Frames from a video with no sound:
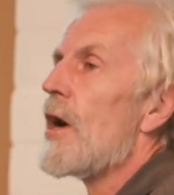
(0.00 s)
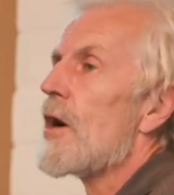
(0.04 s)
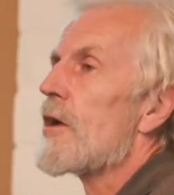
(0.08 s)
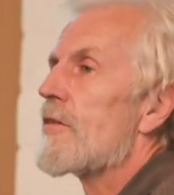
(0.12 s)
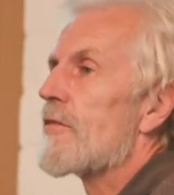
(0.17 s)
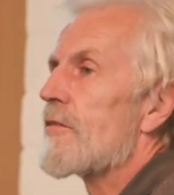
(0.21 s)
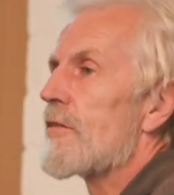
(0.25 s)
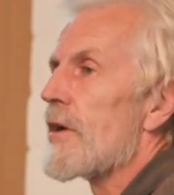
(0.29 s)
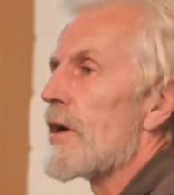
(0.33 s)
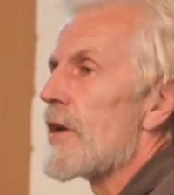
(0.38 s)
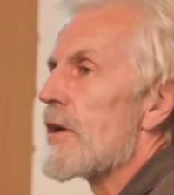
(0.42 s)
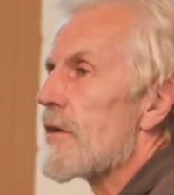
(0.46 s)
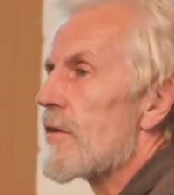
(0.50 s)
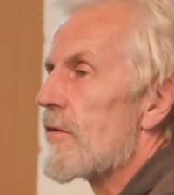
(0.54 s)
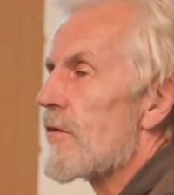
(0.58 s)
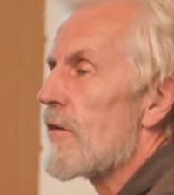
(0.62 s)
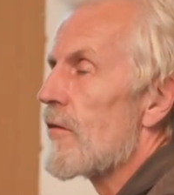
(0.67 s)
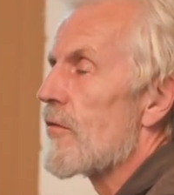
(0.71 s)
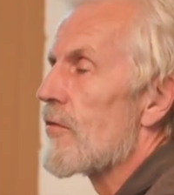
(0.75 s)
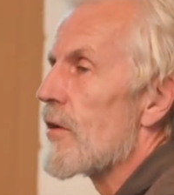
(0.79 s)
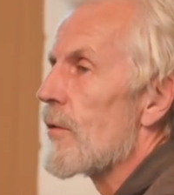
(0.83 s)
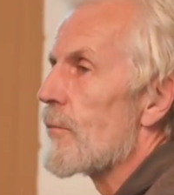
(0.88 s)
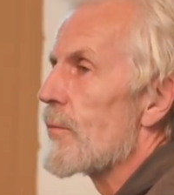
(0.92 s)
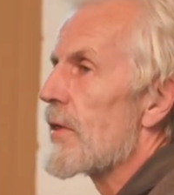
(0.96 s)
A challenge
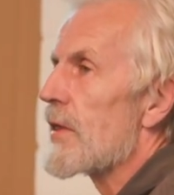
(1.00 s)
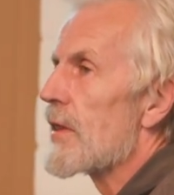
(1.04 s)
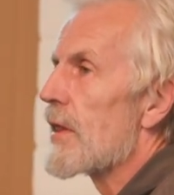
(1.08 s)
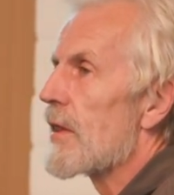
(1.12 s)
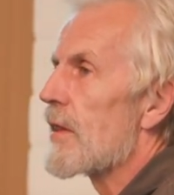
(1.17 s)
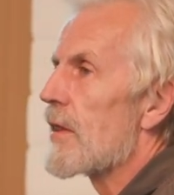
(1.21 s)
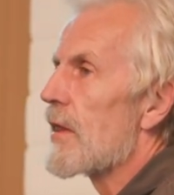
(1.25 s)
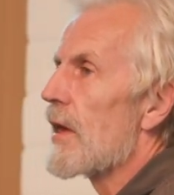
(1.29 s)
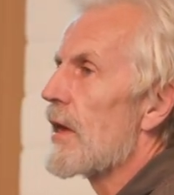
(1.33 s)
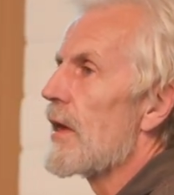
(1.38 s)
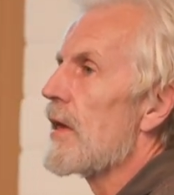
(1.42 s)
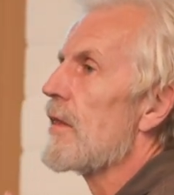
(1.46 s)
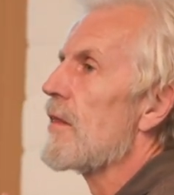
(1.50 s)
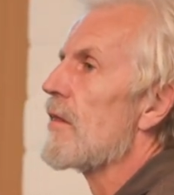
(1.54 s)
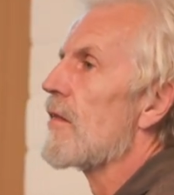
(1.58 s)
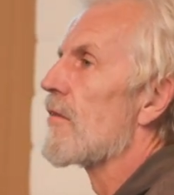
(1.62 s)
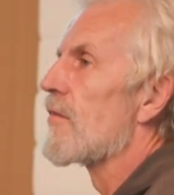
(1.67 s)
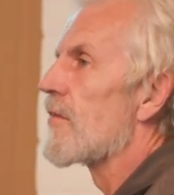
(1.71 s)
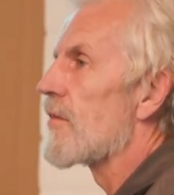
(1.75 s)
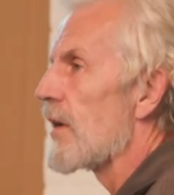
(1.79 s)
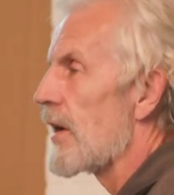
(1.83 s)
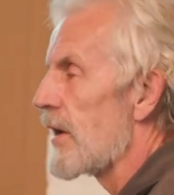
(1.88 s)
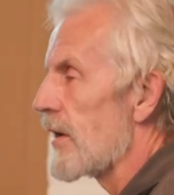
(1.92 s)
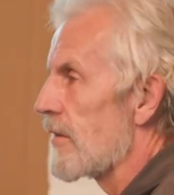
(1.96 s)
is something that
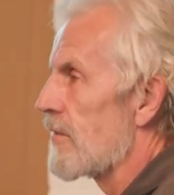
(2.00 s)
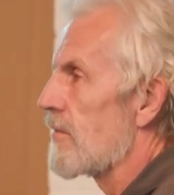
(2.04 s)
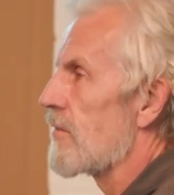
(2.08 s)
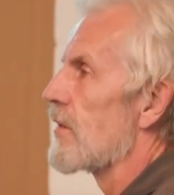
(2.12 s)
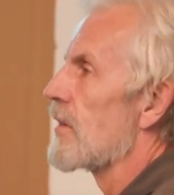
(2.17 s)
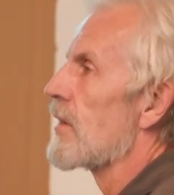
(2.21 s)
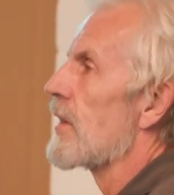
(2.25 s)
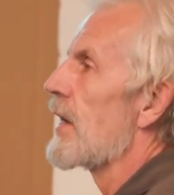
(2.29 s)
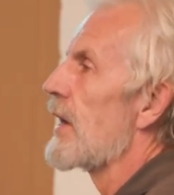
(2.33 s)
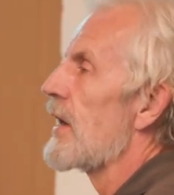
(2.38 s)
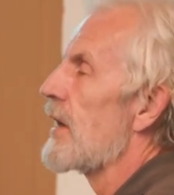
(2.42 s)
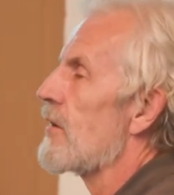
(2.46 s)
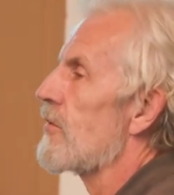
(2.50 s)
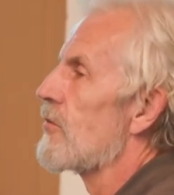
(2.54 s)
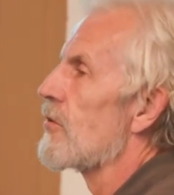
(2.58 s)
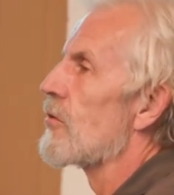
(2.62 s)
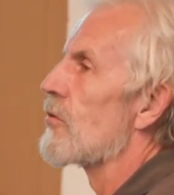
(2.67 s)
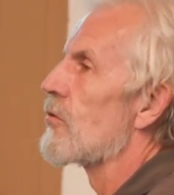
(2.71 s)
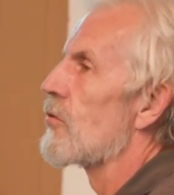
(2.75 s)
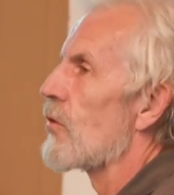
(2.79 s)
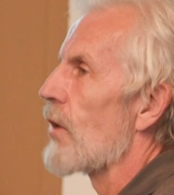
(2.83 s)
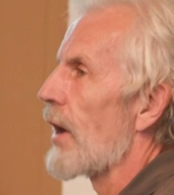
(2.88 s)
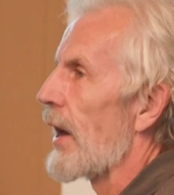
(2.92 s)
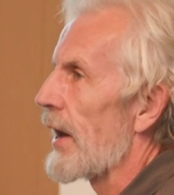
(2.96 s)
incites an
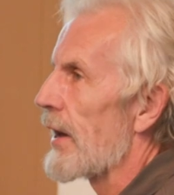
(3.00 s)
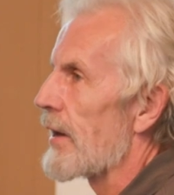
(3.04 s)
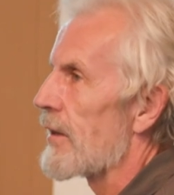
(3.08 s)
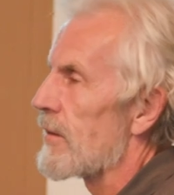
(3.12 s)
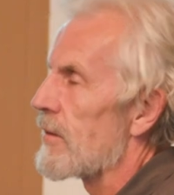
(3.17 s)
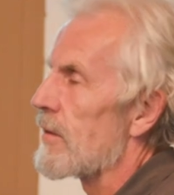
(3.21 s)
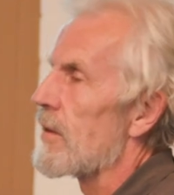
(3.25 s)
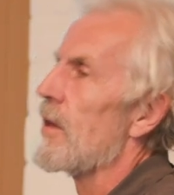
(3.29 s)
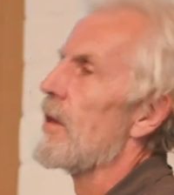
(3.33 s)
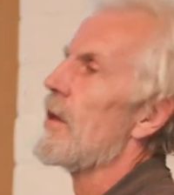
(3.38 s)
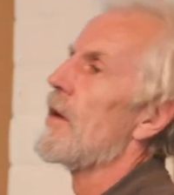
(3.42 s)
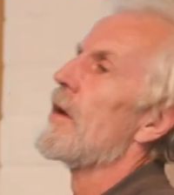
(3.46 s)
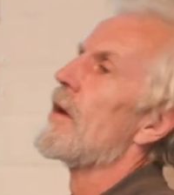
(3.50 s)
agent to act.